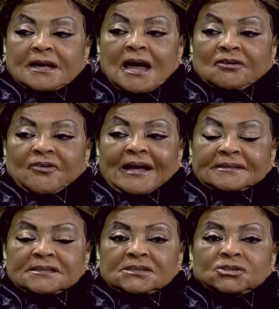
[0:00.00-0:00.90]

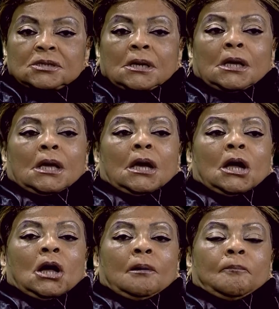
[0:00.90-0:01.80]
contractors
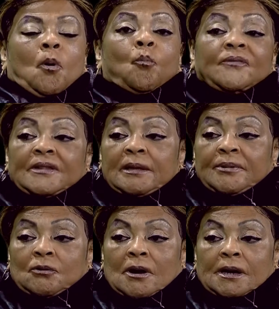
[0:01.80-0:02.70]
with a
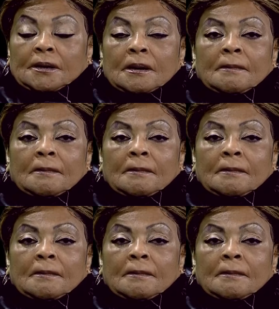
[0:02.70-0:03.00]
limit on it,